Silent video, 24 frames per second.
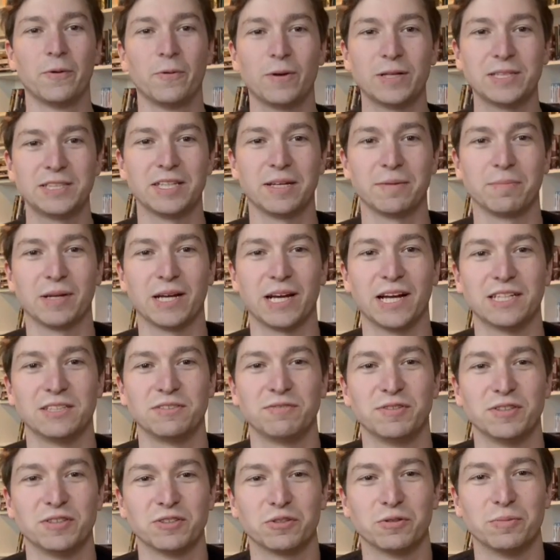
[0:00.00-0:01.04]
What's up guys,
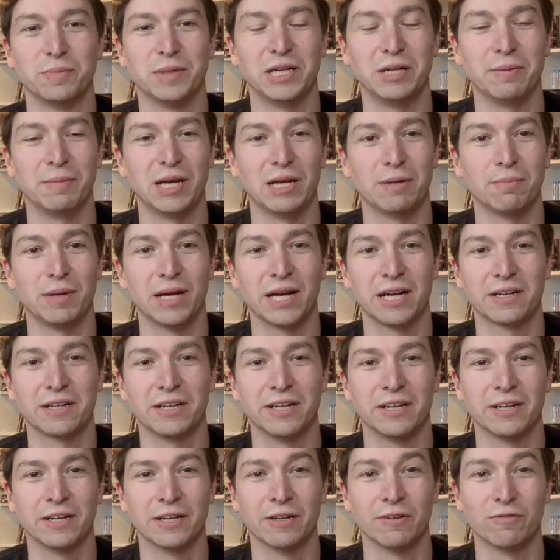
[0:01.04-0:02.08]
Physical Media Man back
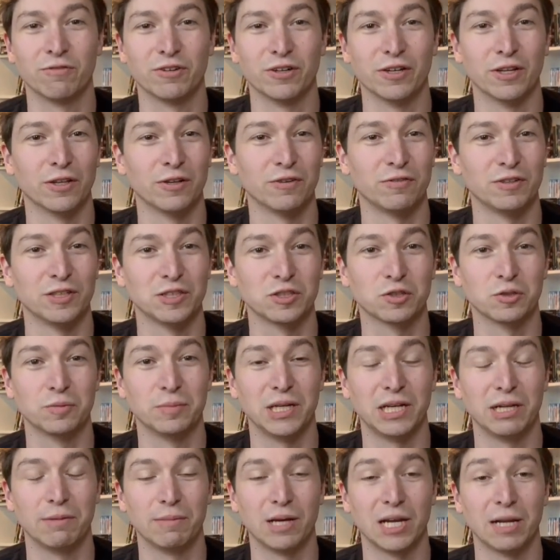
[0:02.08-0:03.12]
here again for another Physical
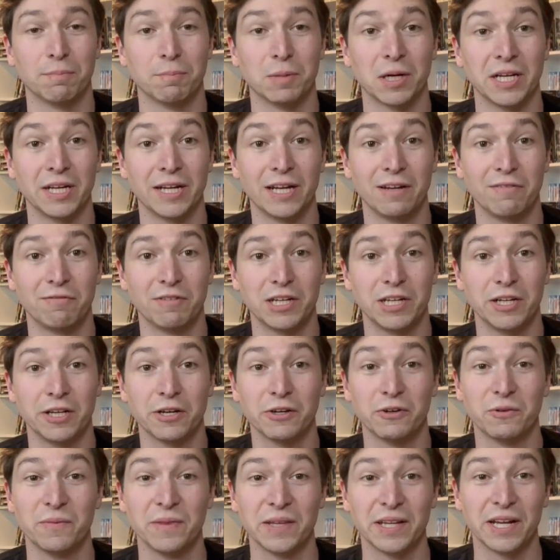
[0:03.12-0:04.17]
Media Man Monday
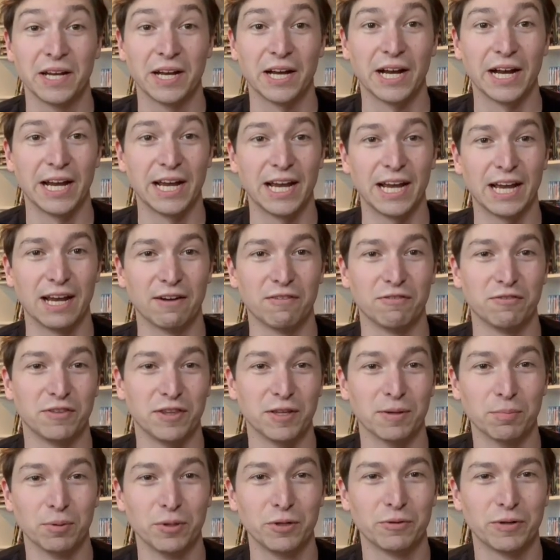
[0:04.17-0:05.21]
video. I have
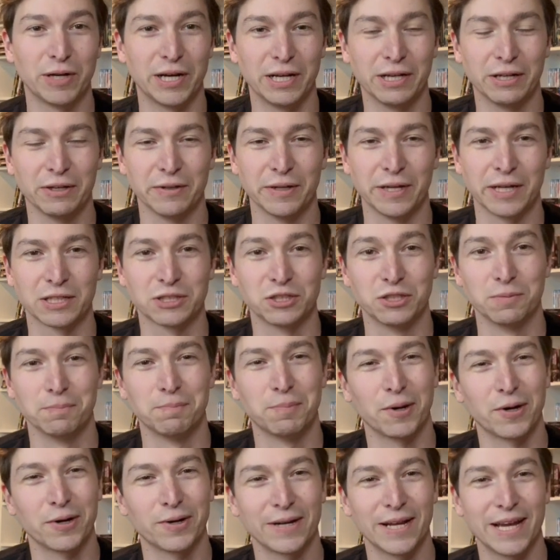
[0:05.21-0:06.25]
the Blu-ray collection,
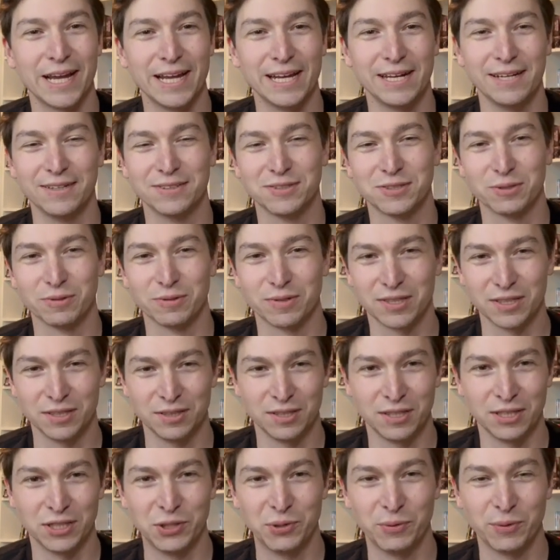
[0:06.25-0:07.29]
part 8, so we're
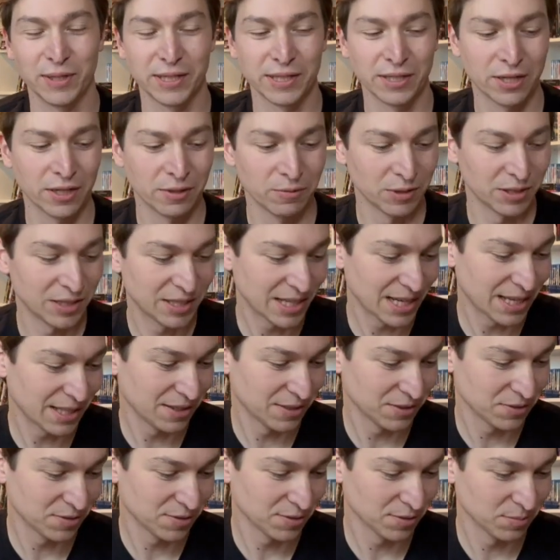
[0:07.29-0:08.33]
continuing on with that.
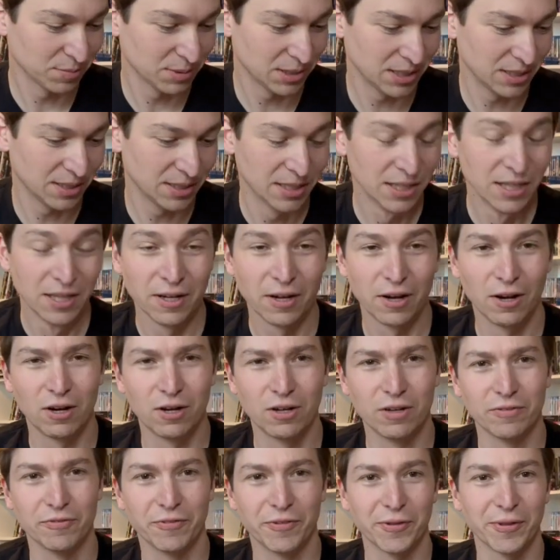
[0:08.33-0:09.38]
This will be
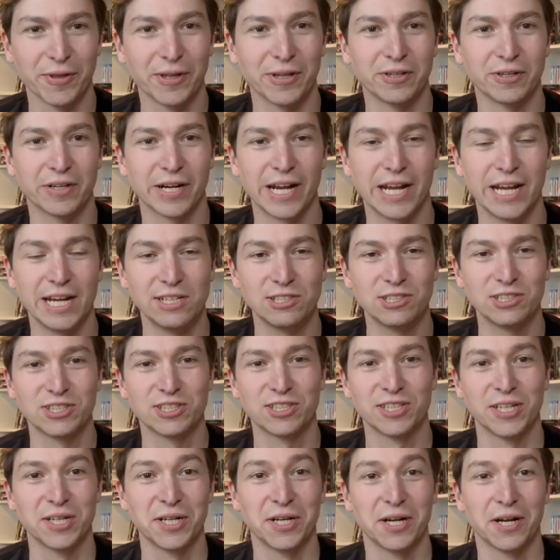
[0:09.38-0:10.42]
all of the letter
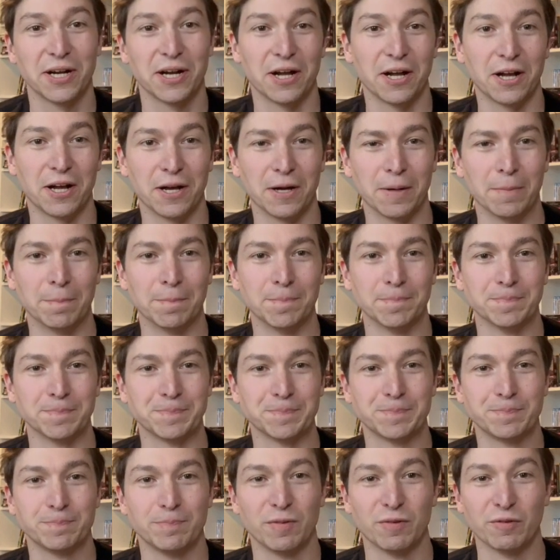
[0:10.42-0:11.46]
H. Um,
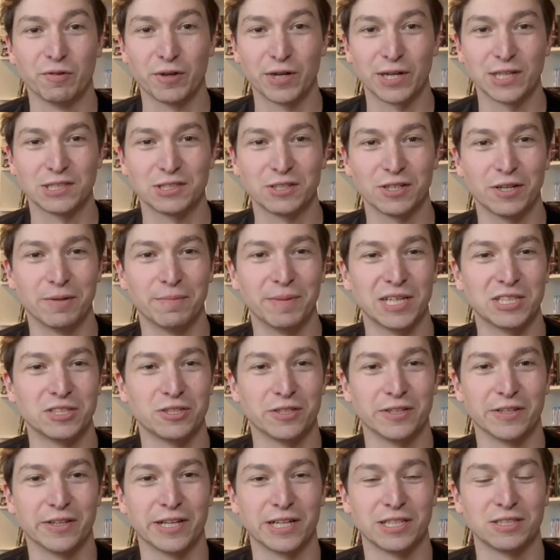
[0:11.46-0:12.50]
before I get started, make
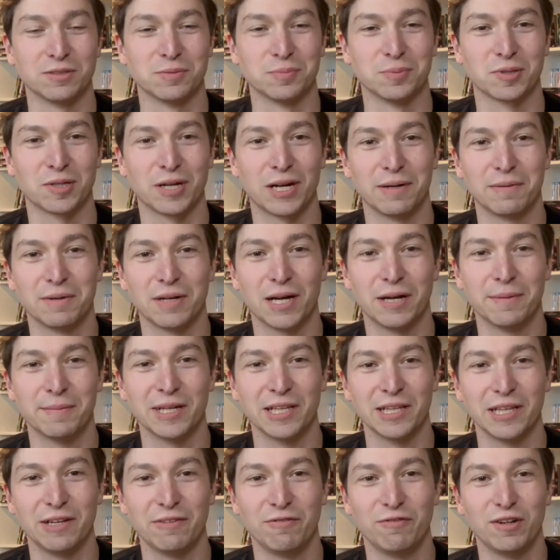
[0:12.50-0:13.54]
sure to like, subscribe,
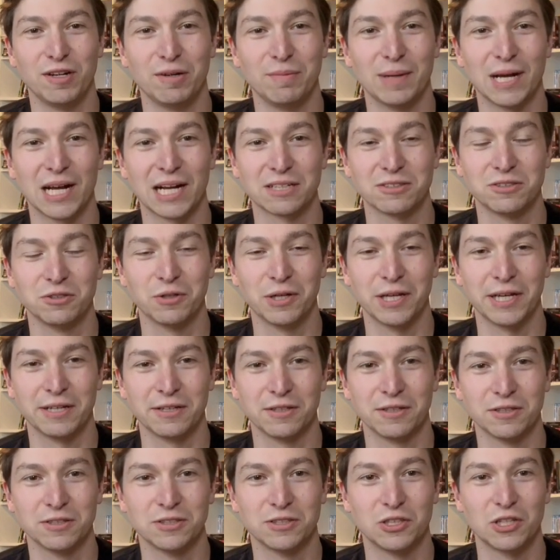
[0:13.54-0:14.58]
comment, leave feedback, do all that
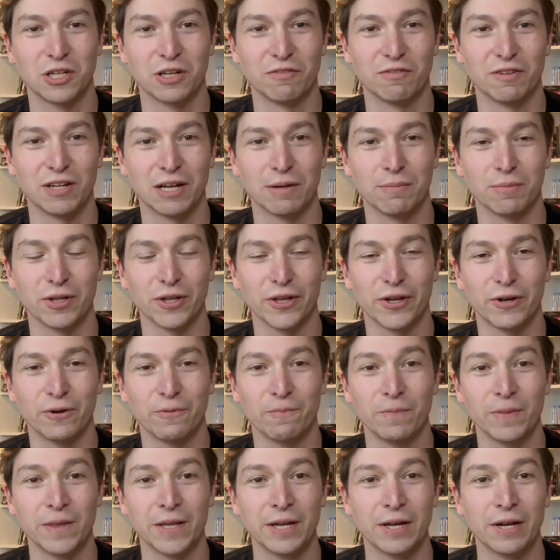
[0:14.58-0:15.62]
good stuff down below.
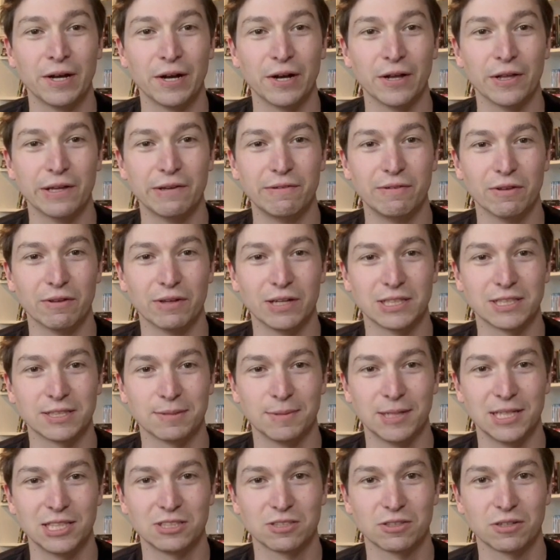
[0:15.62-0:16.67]
I'll leave the links to
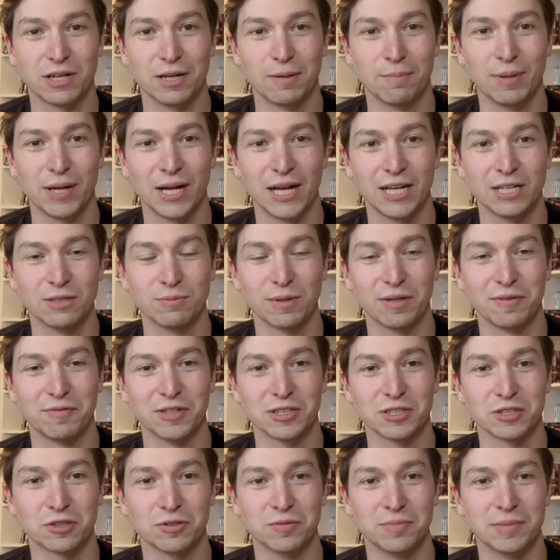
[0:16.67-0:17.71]
my Instagram page, my
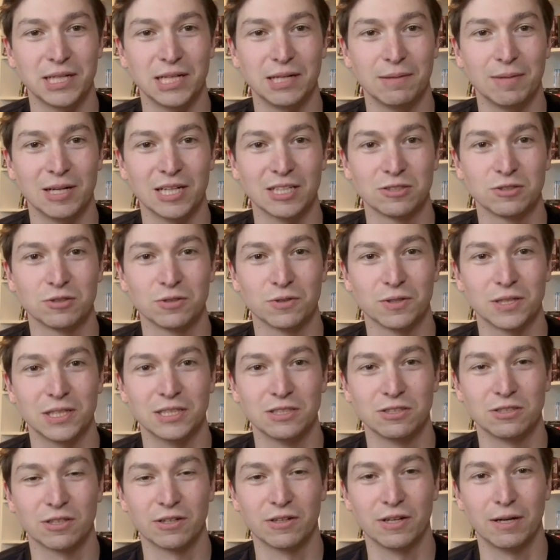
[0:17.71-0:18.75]
Physical Media Man store
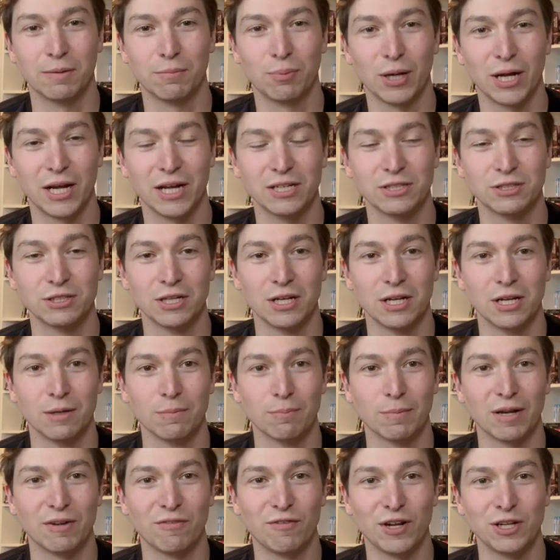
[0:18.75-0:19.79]
Instagram page,
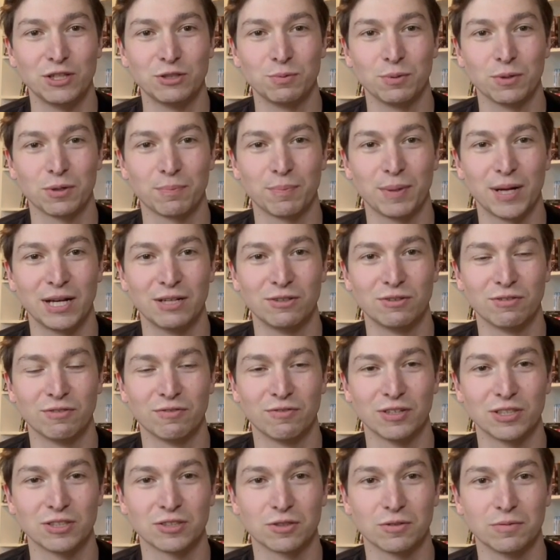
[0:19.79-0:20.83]
my Facebook page for
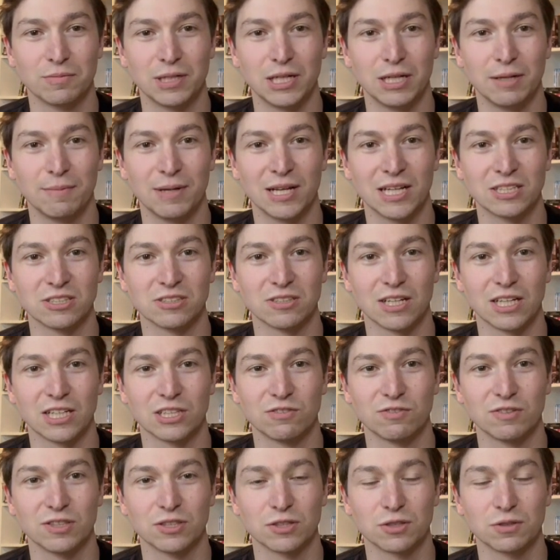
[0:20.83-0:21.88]
Physical Media Man slash
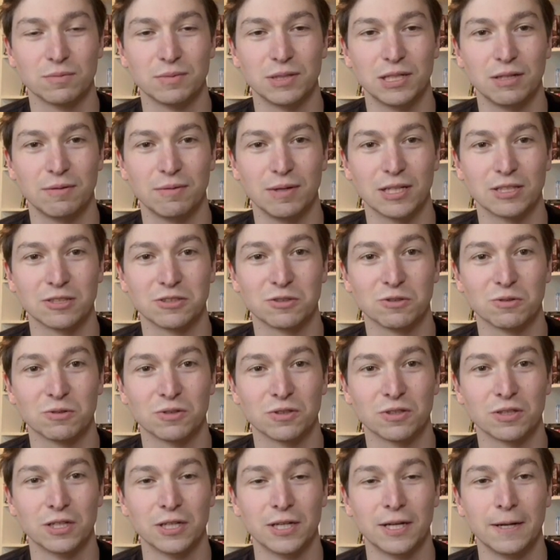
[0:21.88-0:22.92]
Physical Media Man
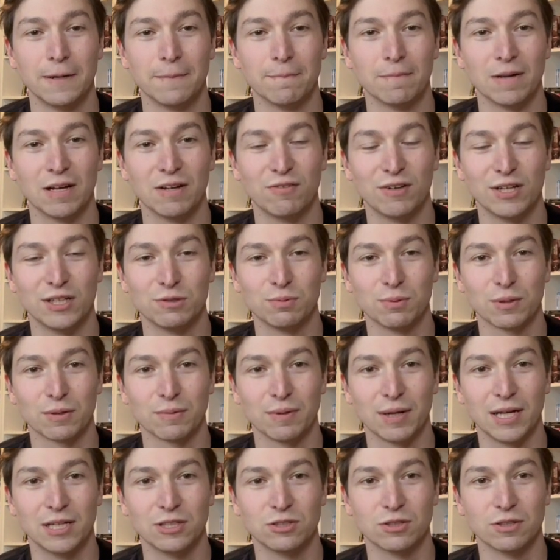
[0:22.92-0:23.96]
store, my Facebook
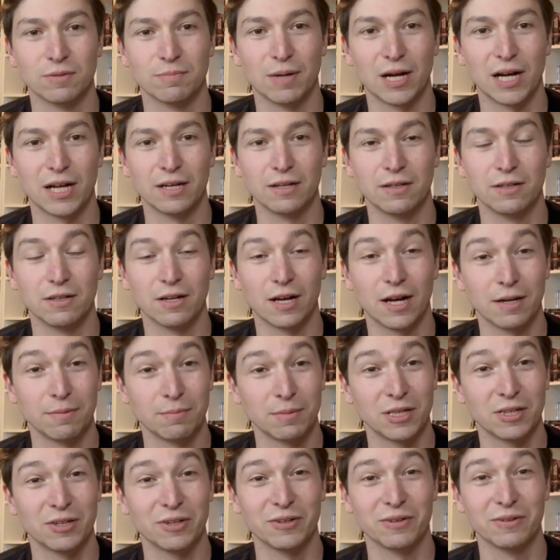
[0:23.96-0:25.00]
page for
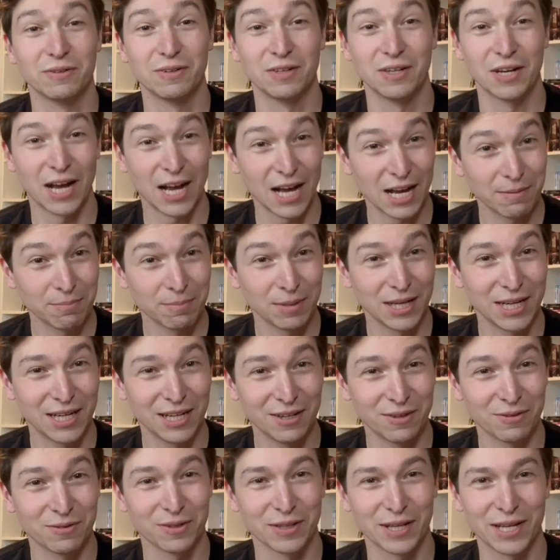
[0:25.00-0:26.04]
non-media non
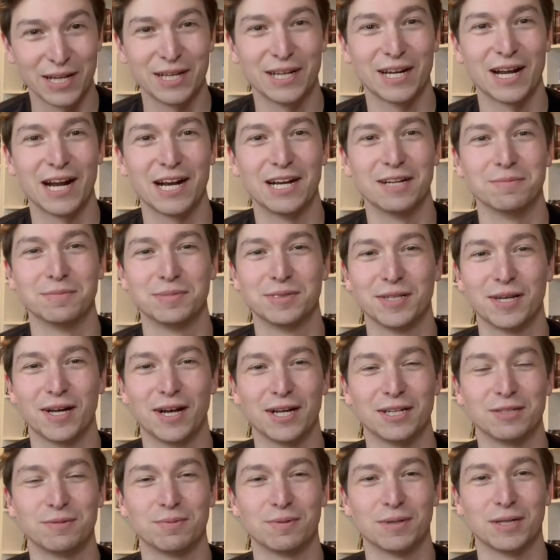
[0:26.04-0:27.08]
related items, the
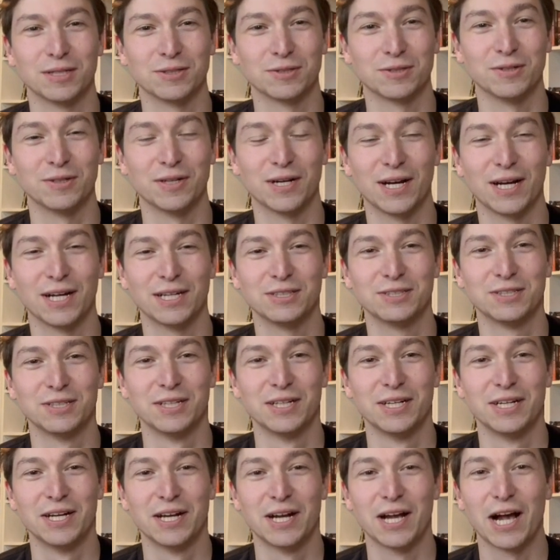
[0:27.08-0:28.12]
Hodgepodge Garage,
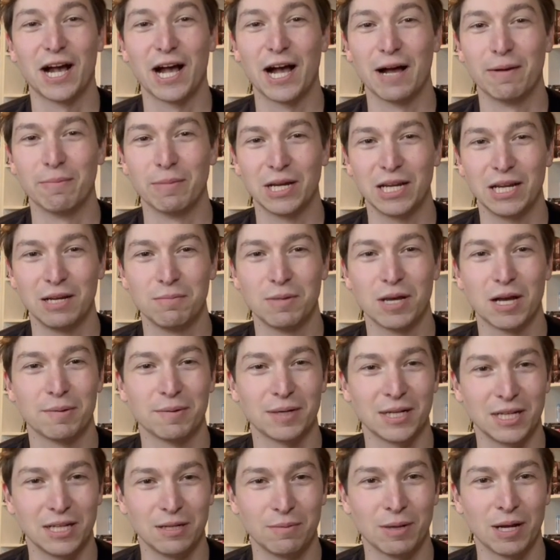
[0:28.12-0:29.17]
uh, my email, my
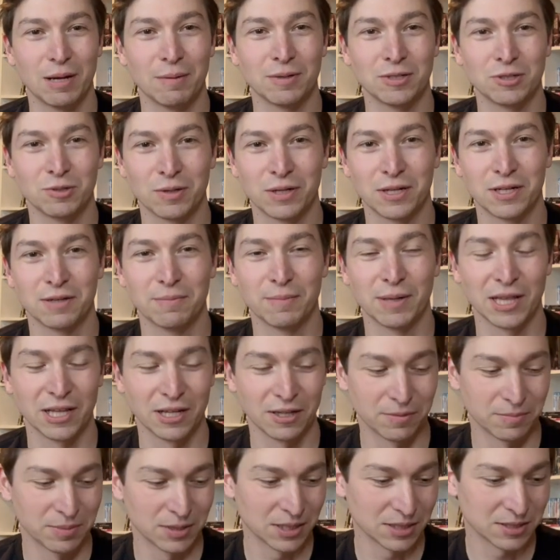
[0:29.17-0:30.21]
eBay, my Twitter, my
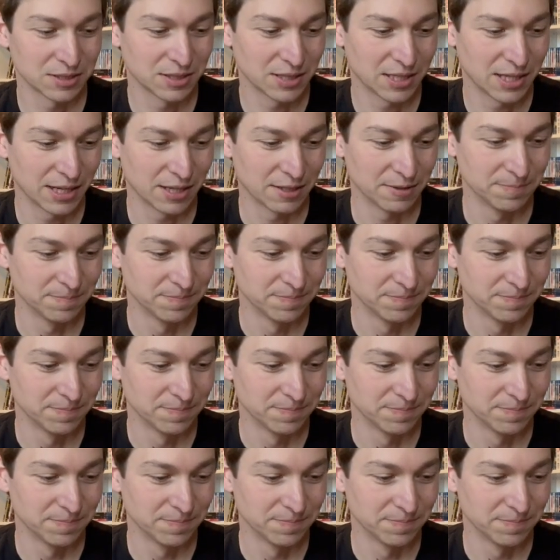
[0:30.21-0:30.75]
Letterboxd account.